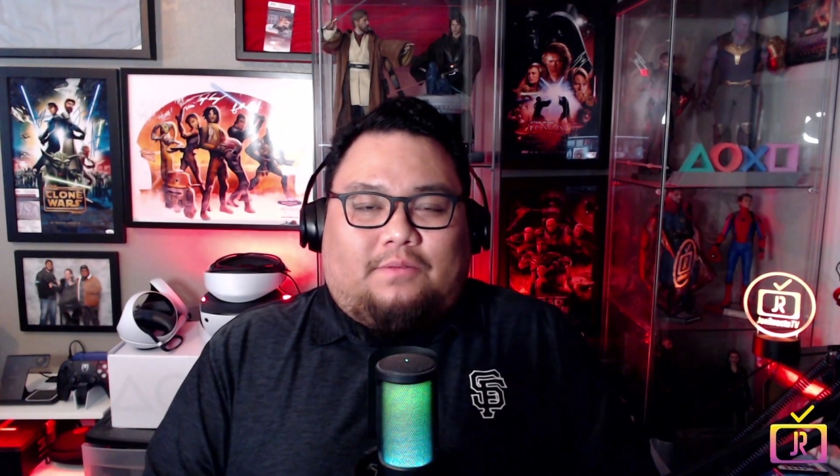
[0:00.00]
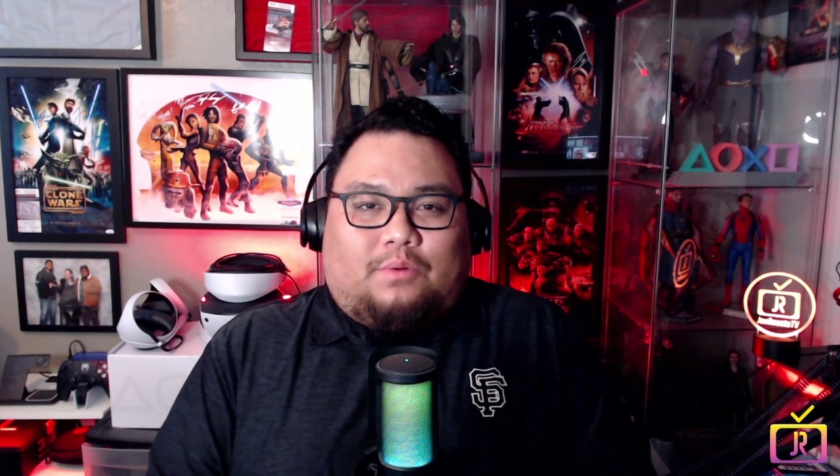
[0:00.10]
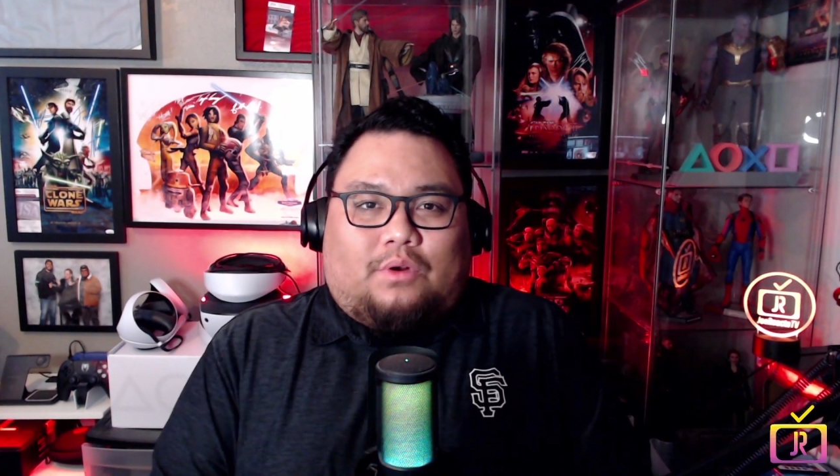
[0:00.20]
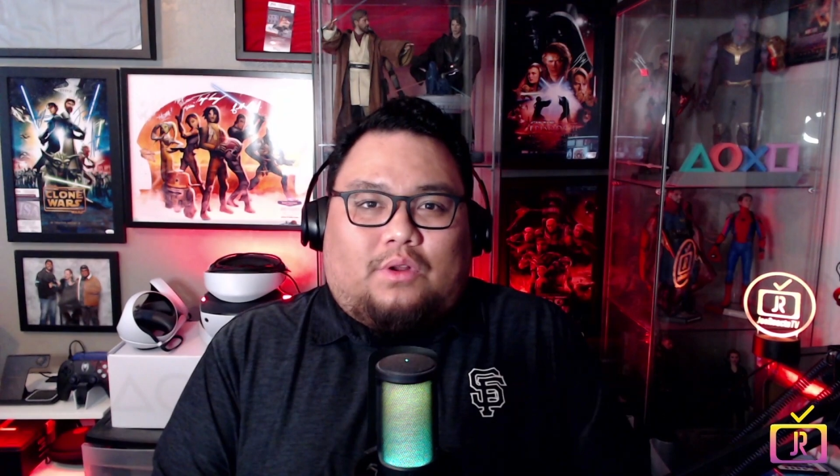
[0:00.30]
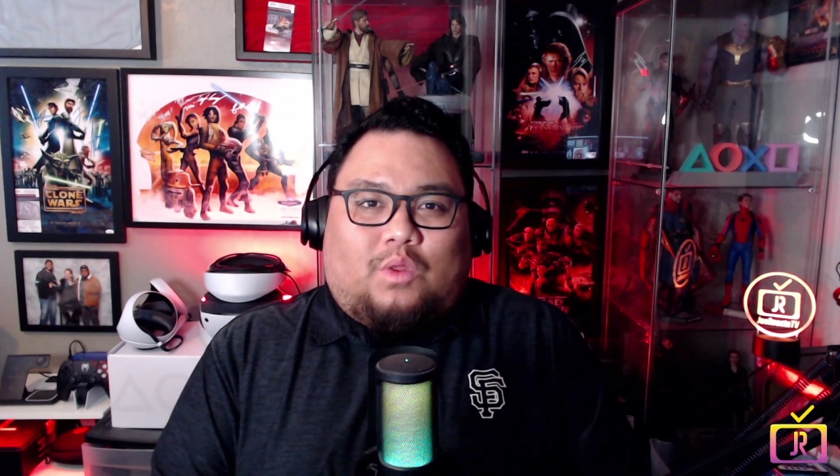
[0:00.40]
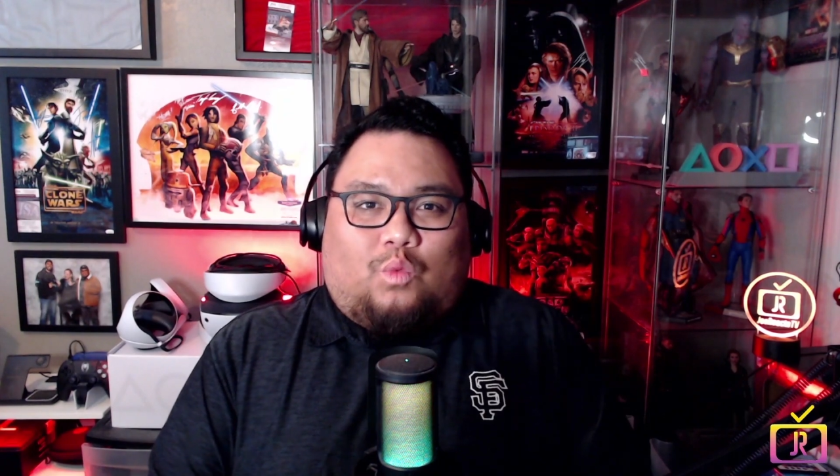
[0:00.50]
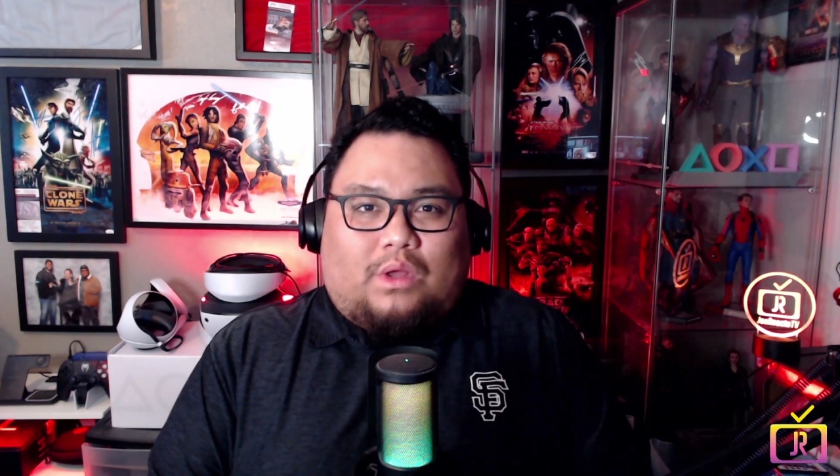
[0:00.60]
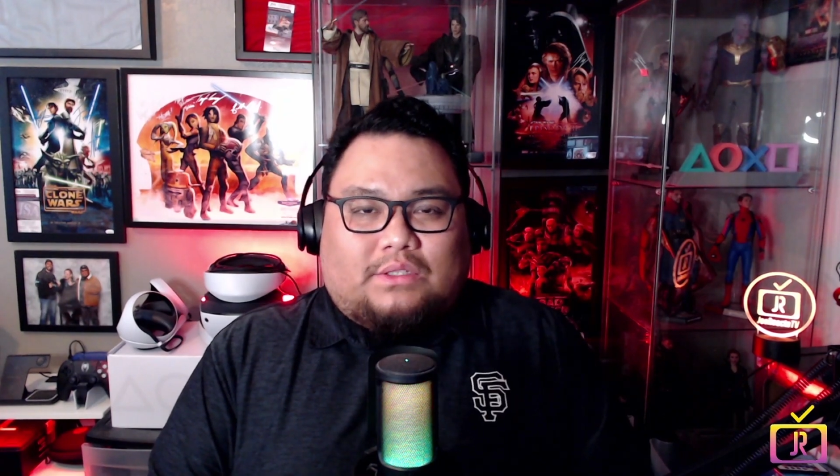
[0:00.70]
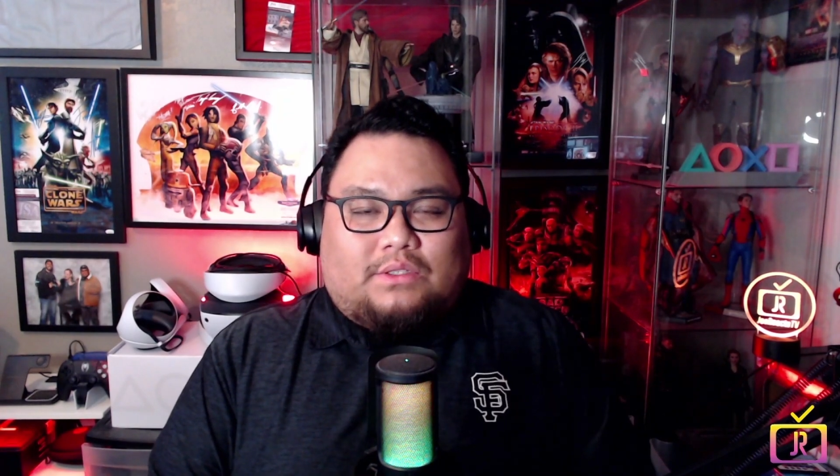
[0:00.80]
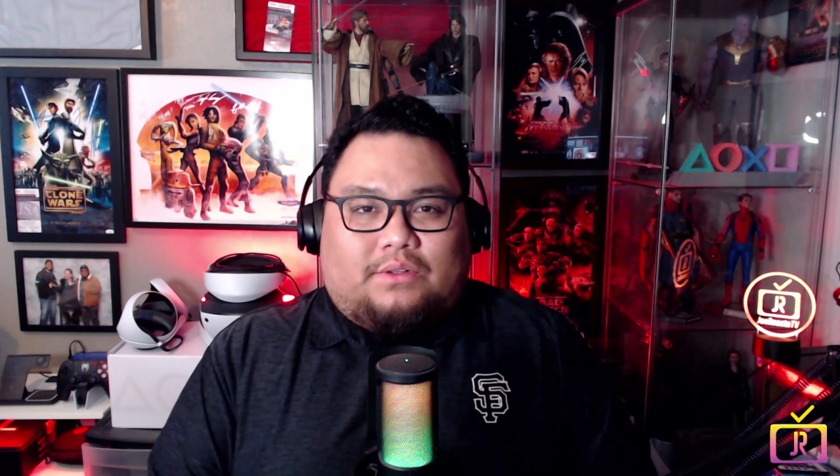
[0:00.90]
for The
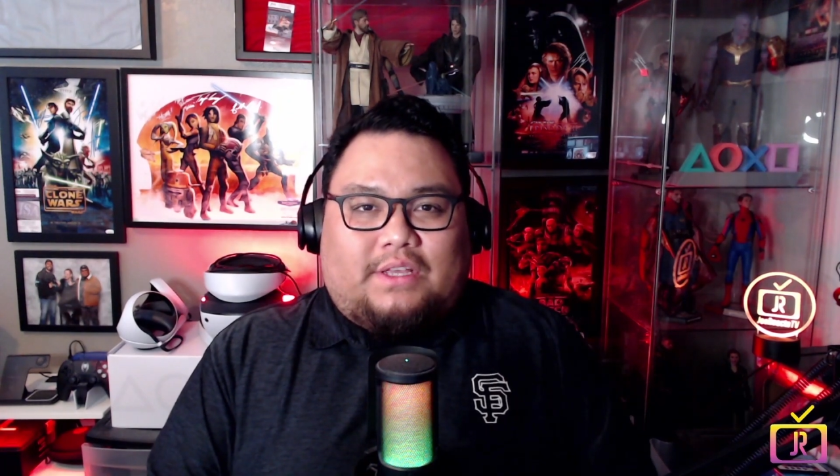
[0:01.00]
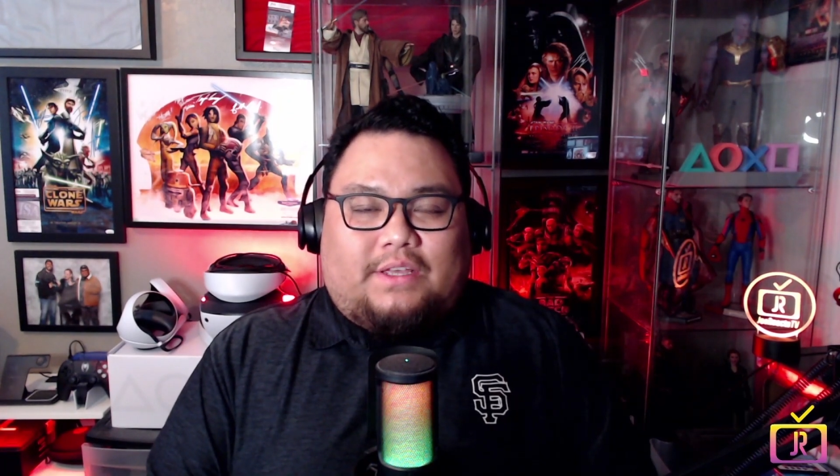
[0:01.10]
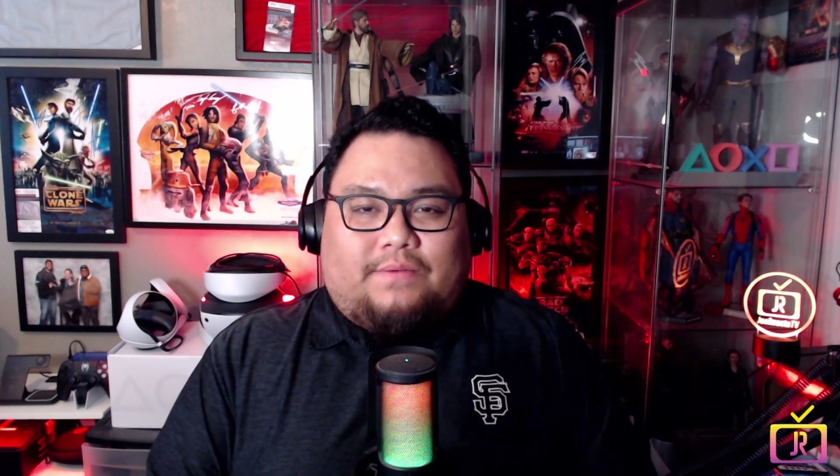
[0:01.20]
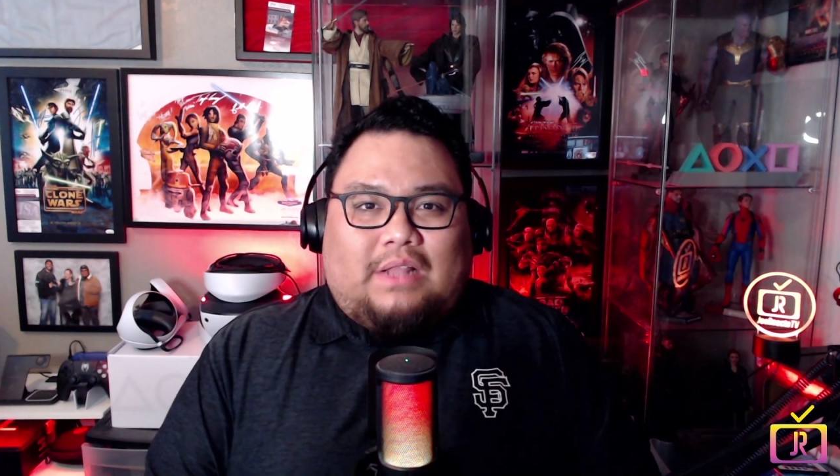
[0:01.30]
Ones Who Lived.